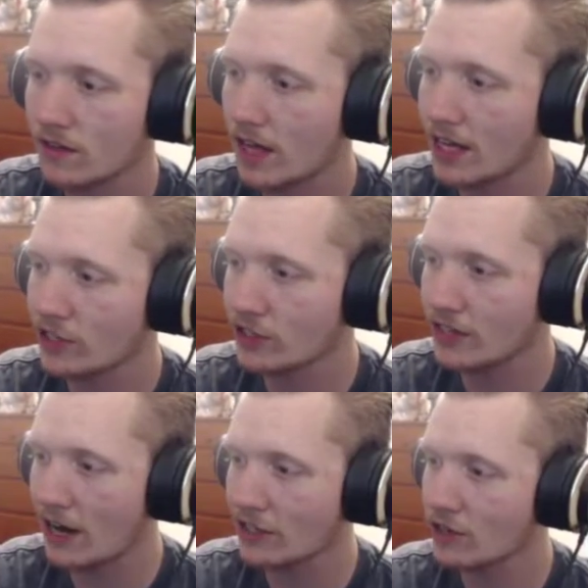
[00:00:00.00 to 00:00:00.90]
And
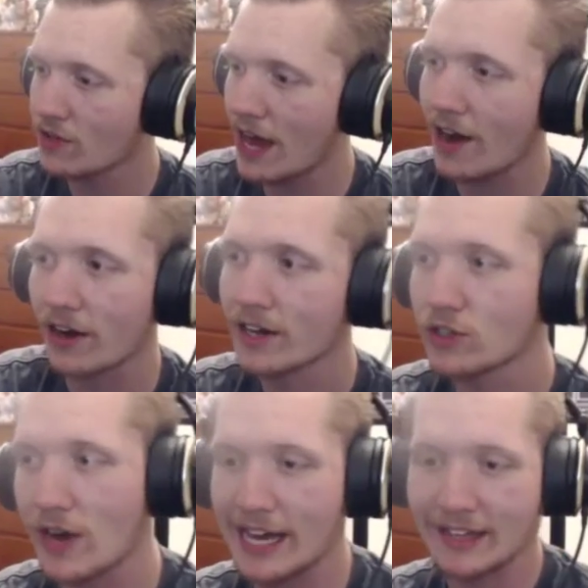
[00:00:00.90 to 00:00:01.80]
now you're there.
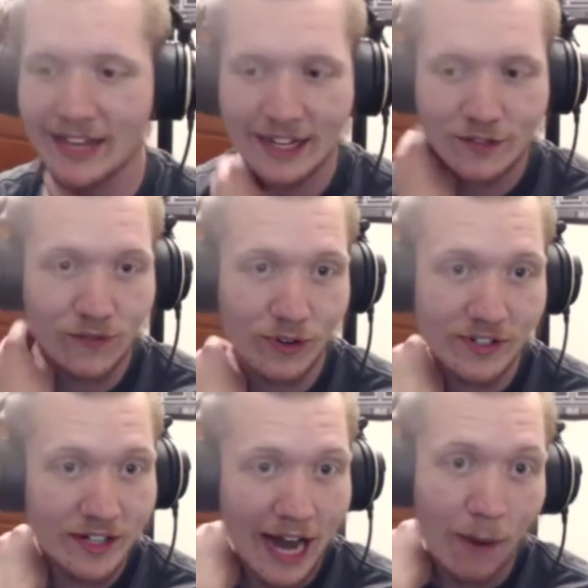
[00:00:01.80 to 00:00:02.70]
Great, thanks for...
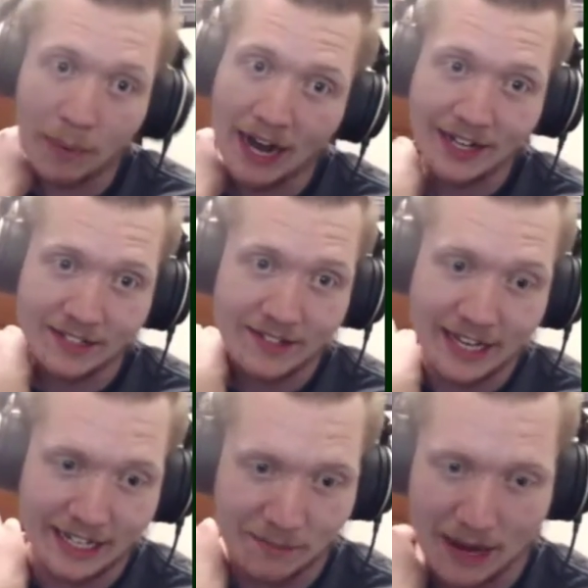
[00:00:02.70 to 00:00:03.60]
Now Bonnie's
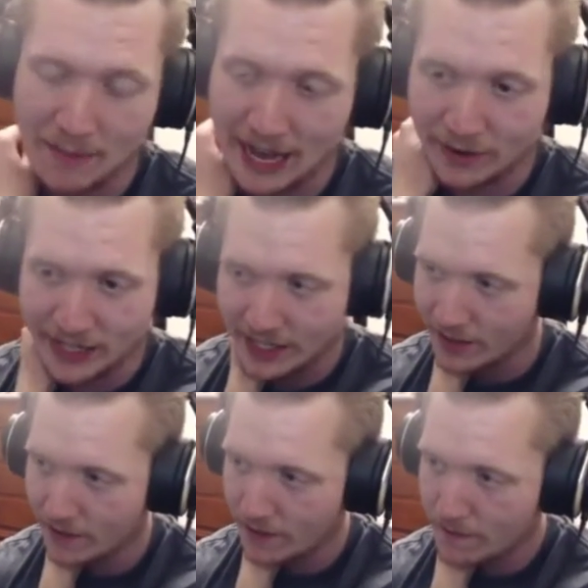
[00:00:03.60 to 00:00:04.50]
taking my battery.
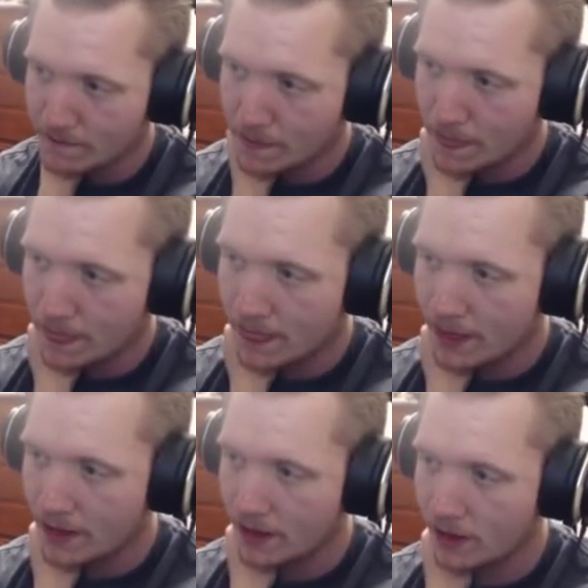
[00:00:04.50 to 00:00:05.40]

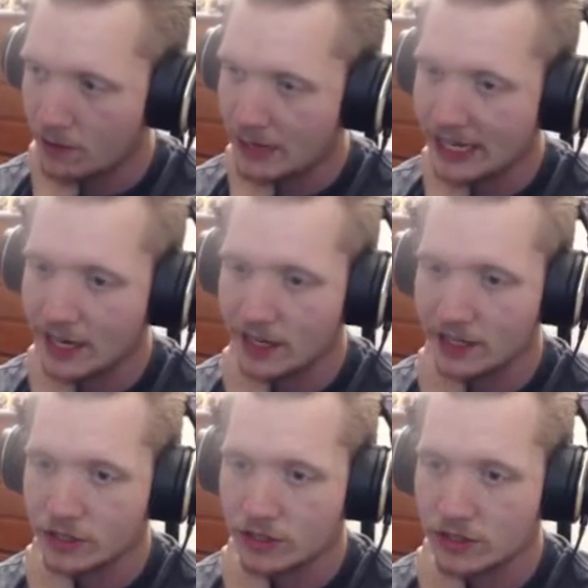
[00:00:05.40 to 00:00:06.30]
Oh my
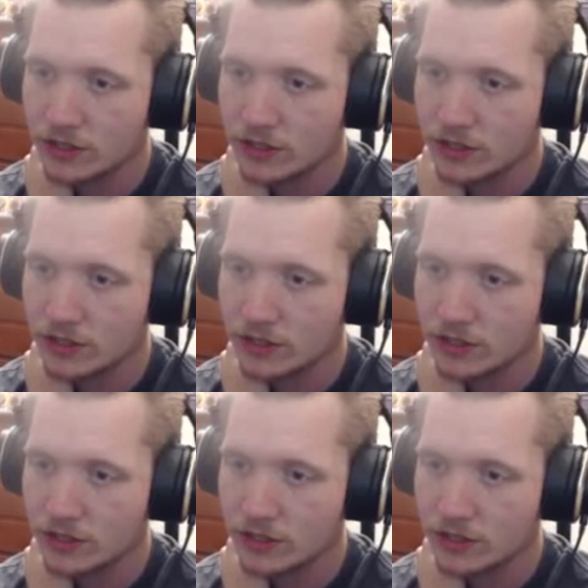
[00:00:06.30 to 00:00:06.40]
gosh.